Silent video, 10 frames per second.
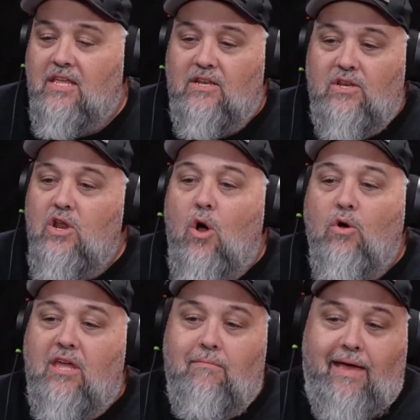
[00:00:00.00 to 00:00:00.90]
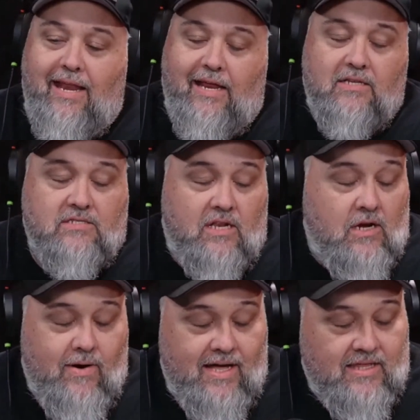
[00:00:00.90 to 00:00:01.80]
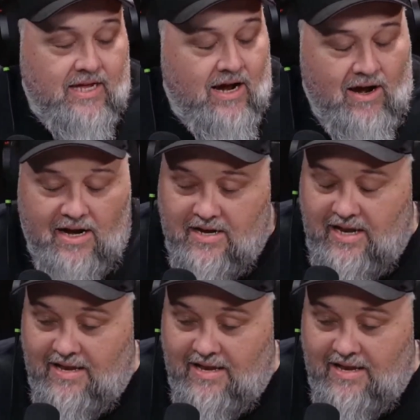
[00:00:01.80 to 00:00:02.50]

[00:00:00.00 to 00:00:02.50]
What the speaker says: No comedian is going to go out there and